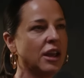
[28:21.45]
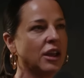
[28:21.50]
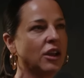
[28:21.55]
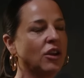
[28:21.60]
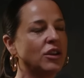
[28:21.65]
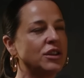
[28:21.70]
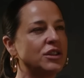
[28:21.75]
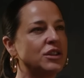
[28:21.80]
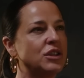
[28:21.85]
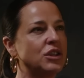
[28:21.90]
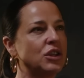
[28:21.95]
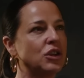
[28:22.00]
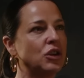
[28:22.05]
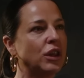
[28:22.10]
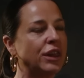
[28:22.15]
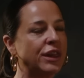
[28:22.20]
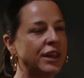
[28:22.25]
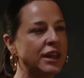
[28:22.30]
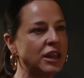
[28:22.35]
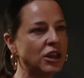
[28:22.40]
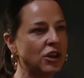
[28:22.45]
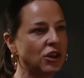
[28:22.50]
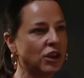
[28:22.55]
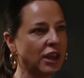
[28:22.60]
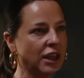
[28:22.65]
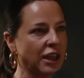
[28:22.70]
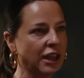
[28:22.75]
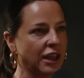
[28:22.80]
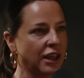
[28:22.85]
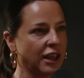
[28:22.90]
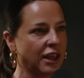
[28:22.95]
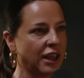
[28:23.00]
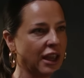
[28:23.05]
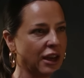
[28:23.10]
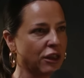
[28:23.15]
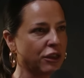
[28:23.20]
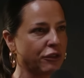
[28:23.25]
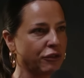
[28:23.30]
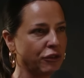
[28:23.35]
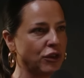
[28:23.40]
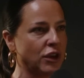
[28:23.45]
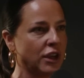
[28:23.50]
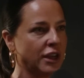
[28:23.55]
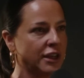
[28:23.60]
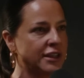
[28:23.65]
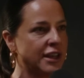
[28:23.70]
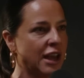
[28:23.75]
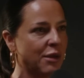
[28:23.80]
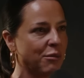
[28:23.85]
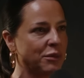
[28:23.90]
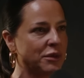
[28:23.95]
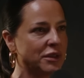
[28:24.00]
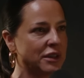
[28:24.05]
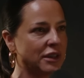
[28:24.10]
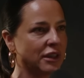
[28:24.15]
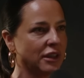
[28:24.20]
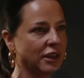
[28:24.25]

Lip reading: Because do you think you can get through contempt,